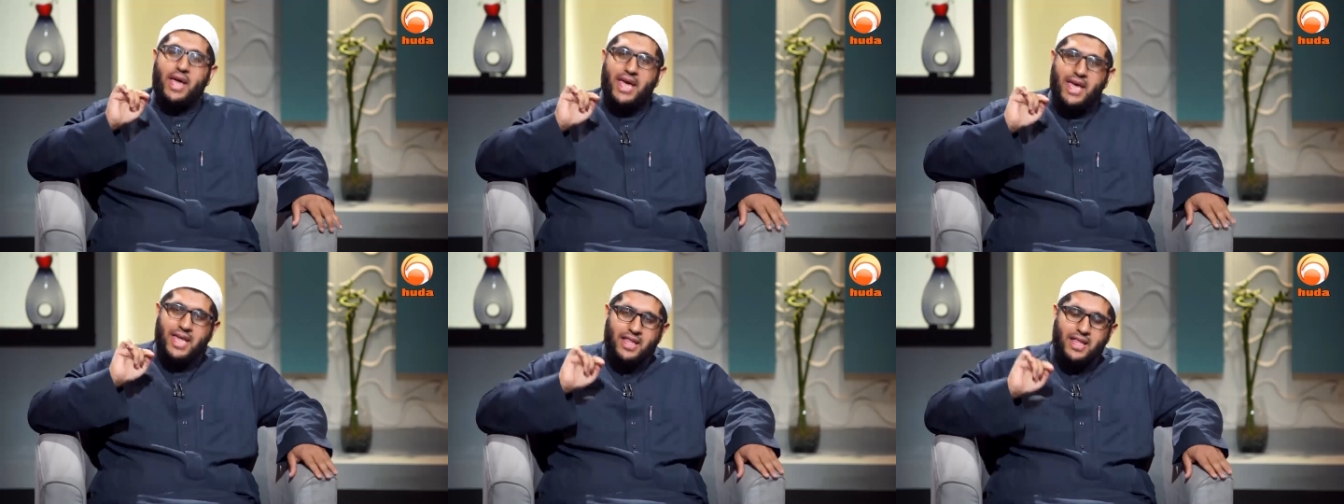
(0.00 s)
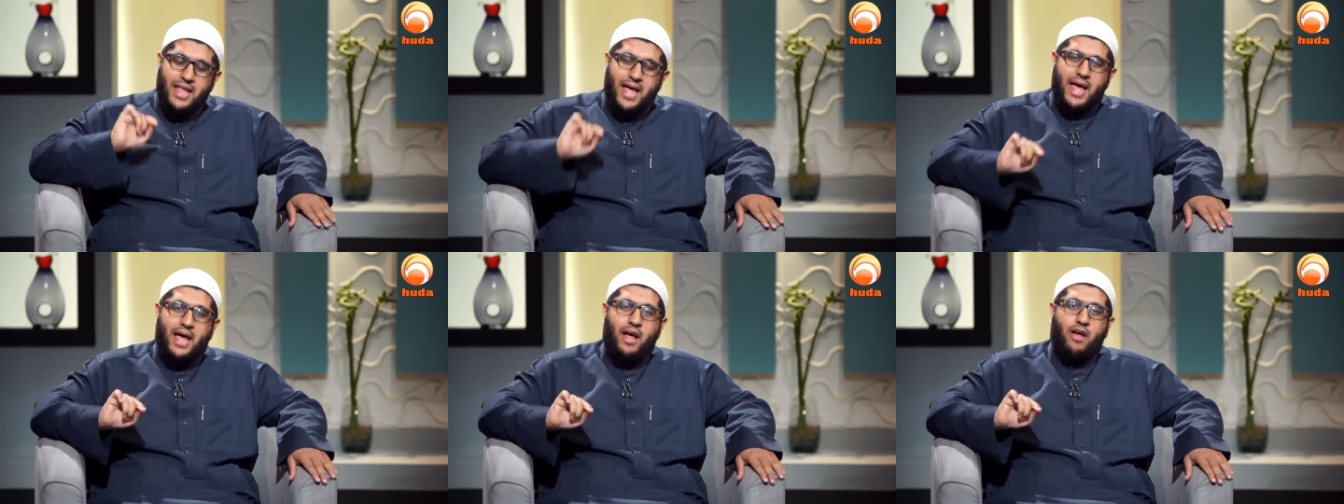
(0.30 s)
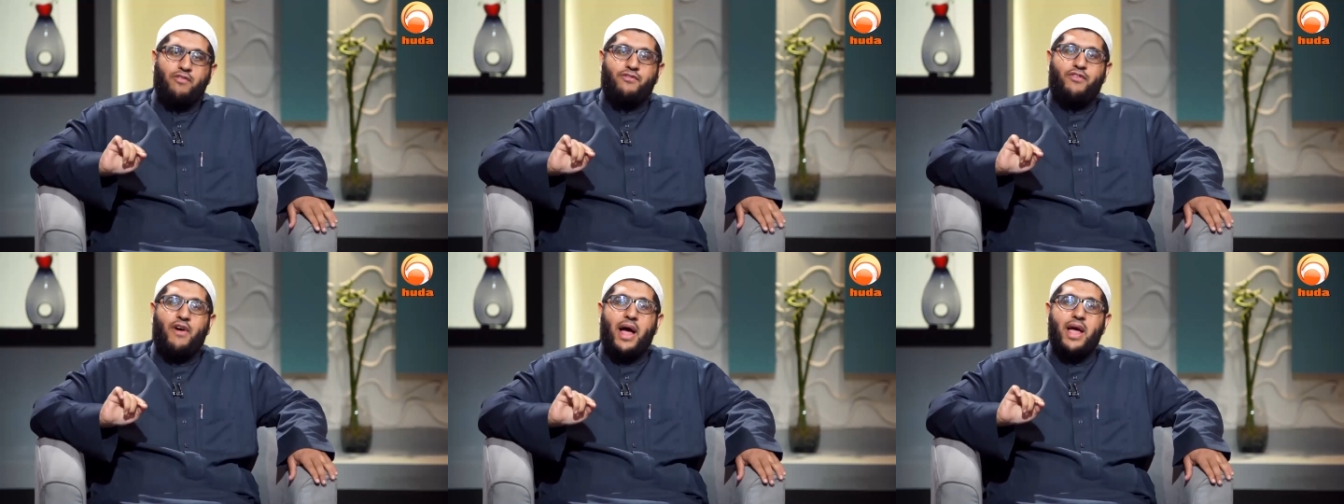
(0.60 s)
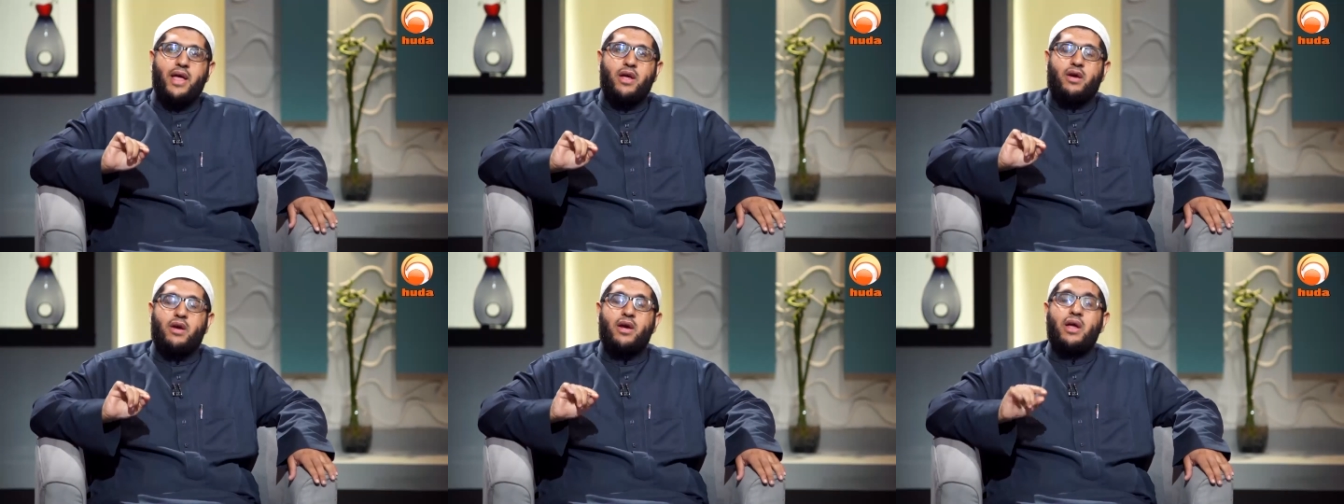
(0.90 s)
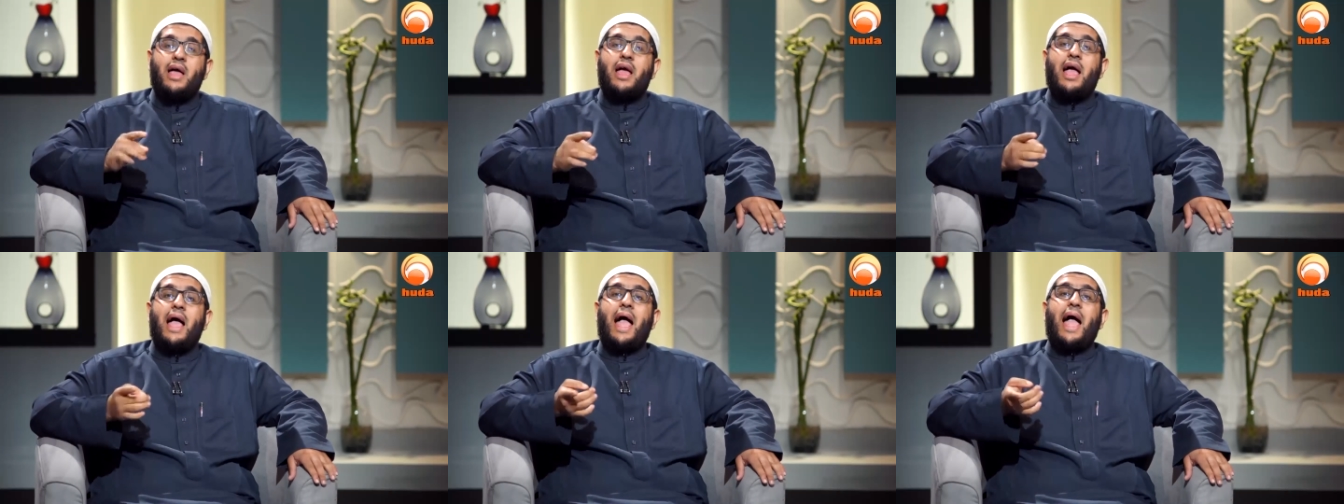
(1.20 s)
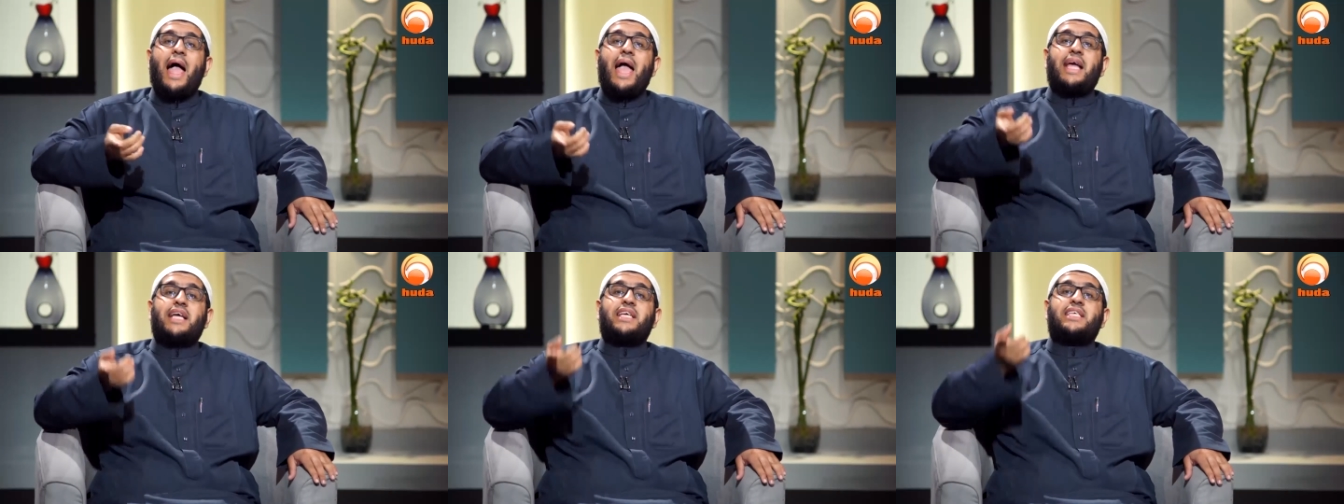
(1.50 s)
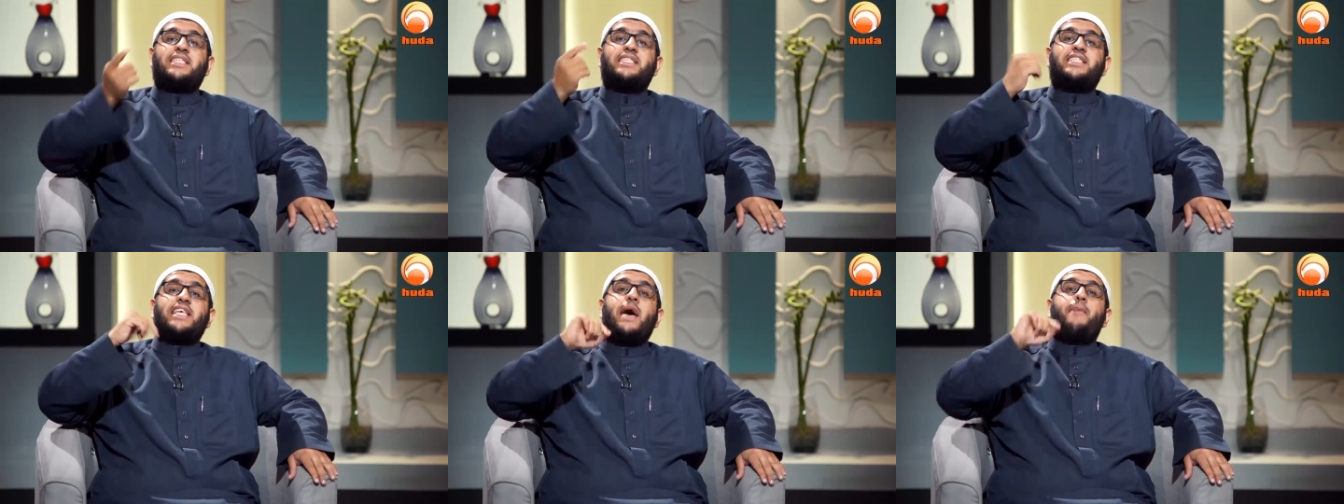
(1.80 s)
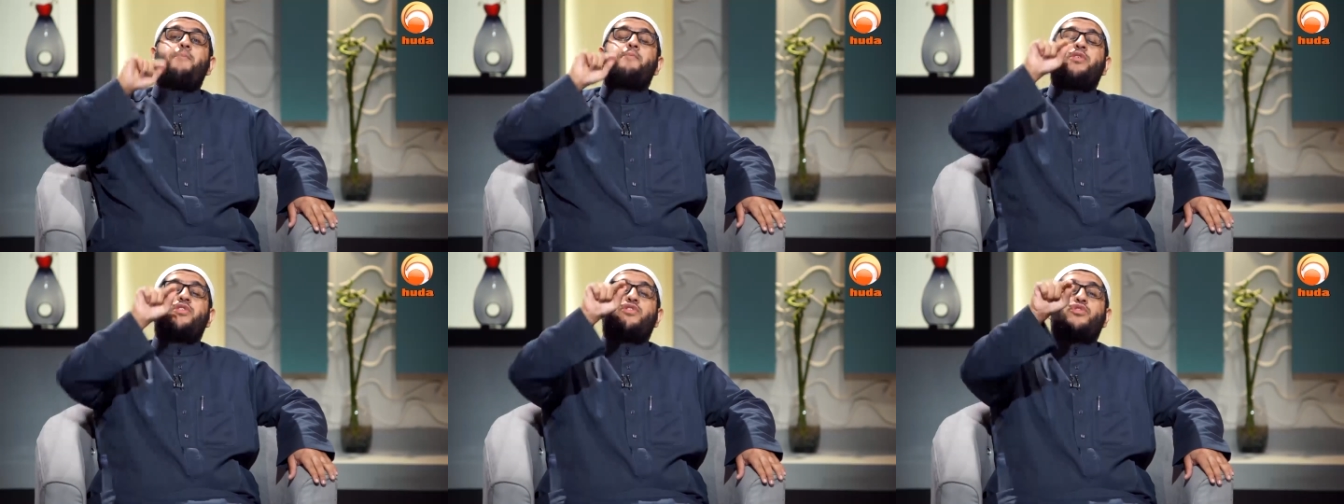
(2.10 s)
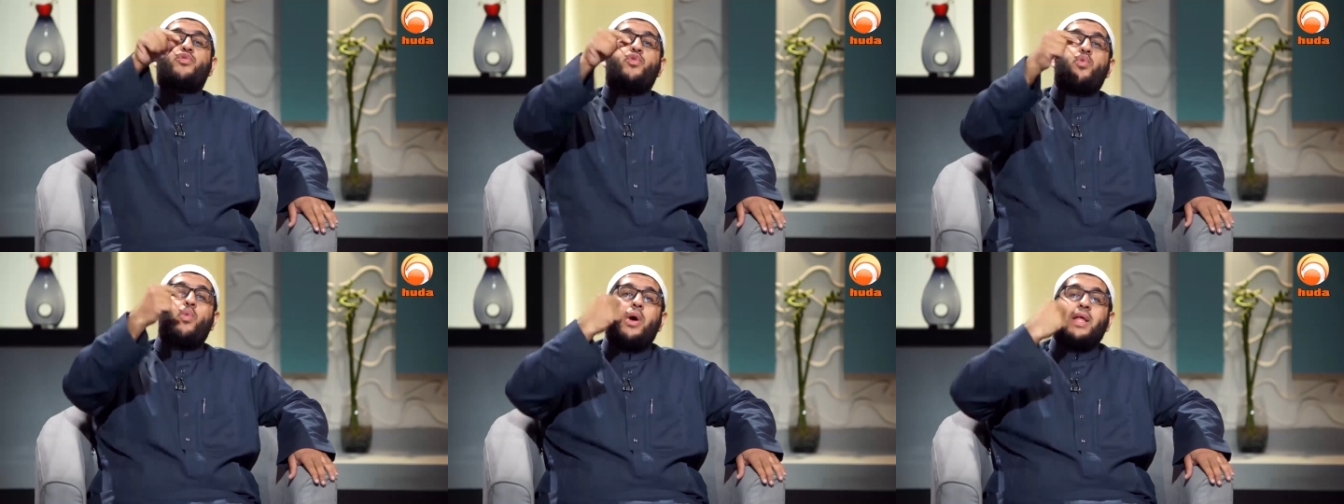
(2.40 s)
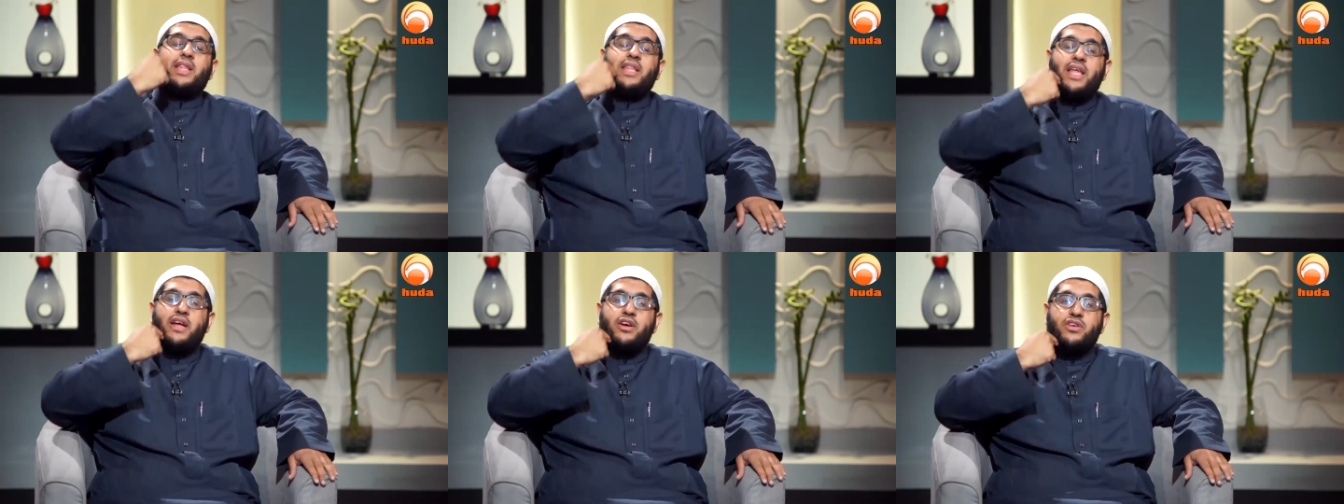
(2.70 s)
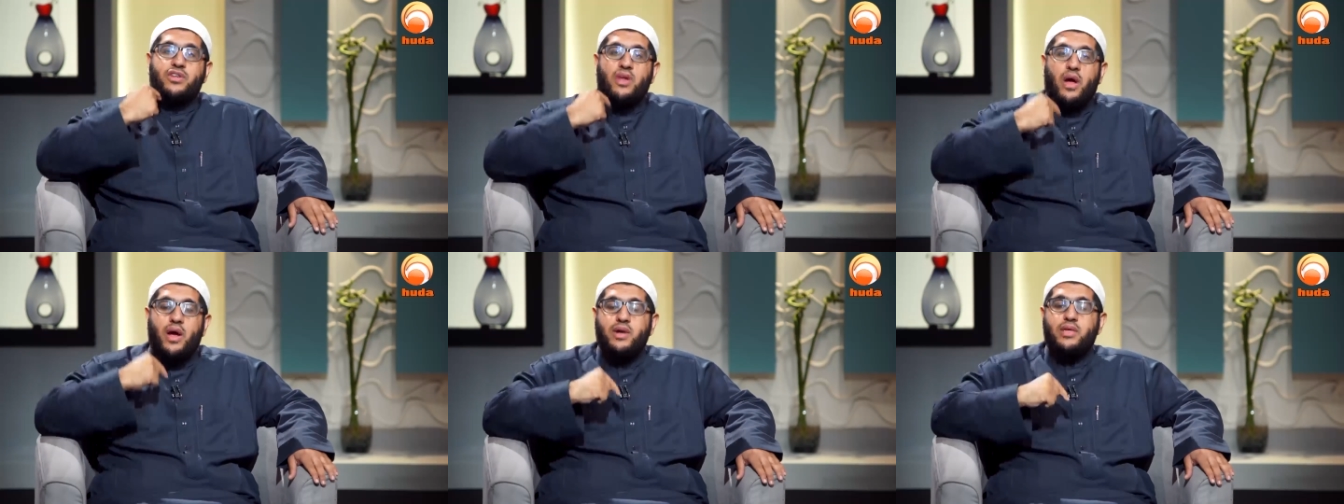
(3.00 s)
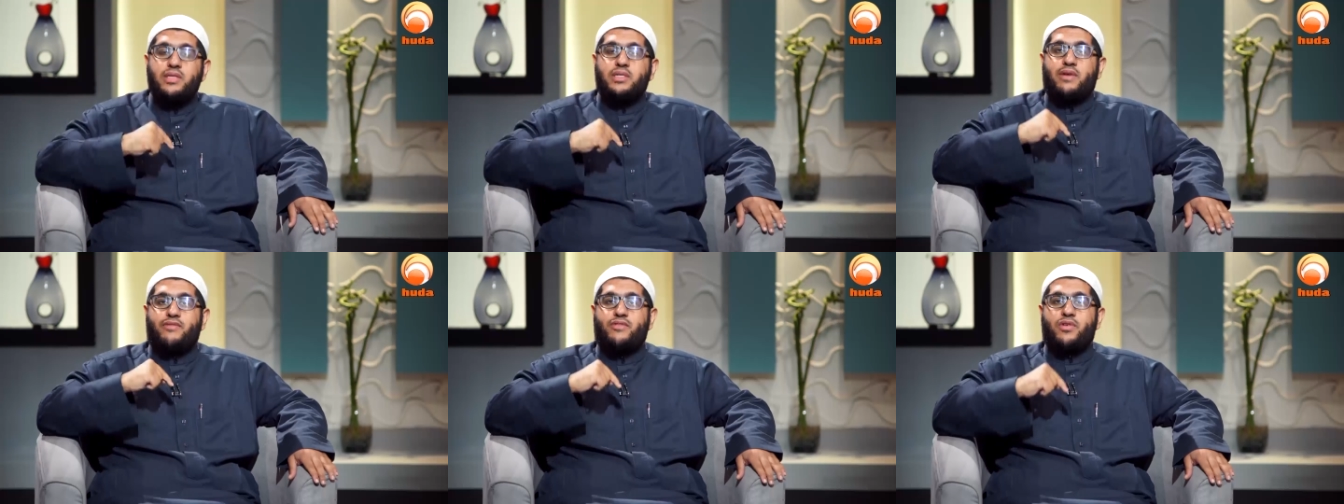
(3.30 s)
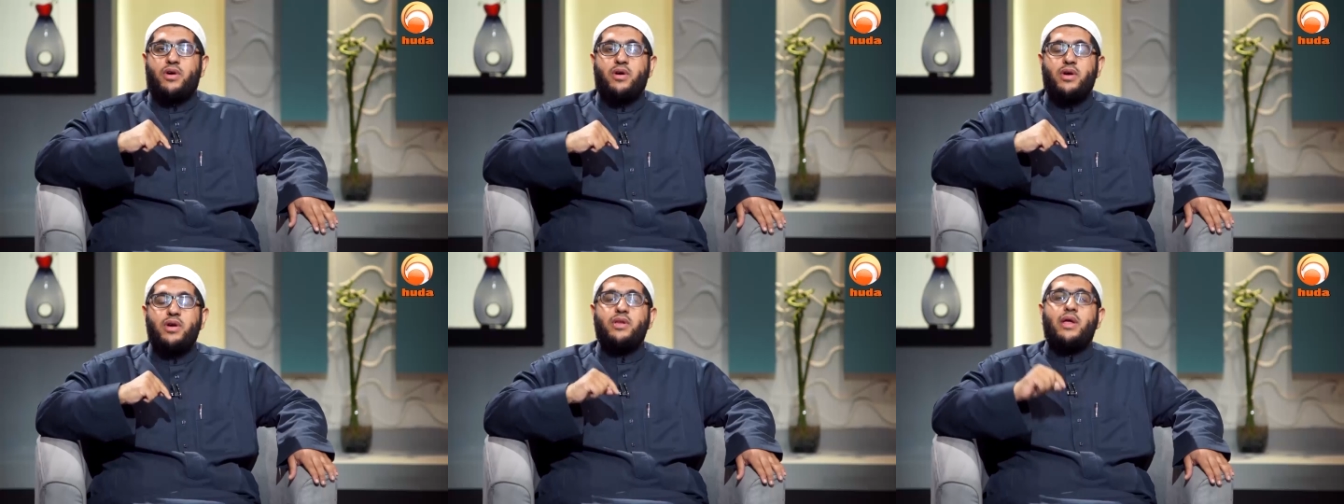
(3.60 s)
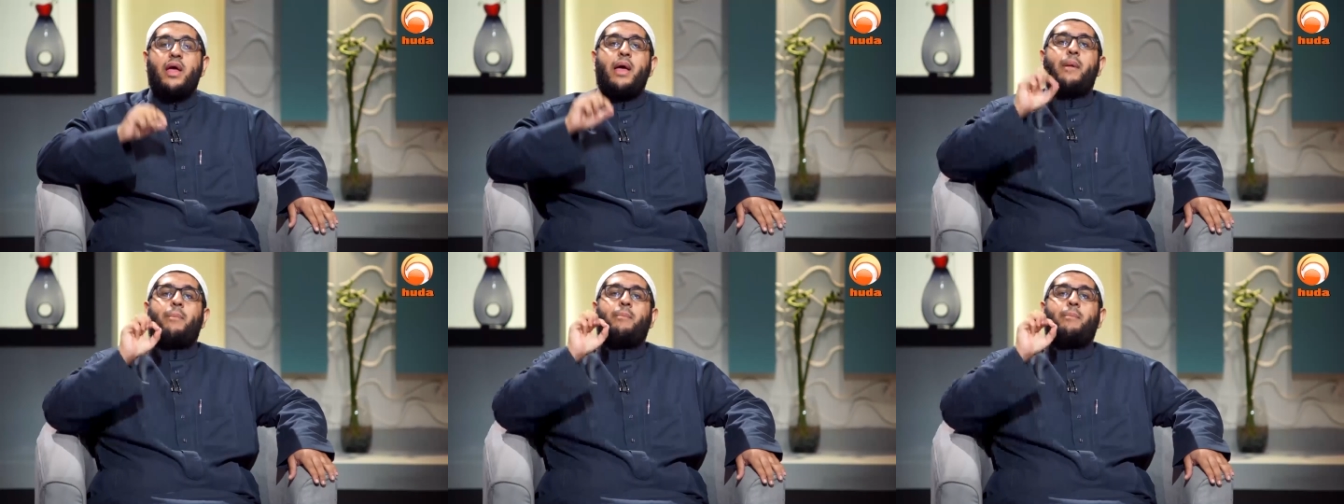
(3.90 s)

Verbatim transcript: in the hellfire except through what their tongues have earned?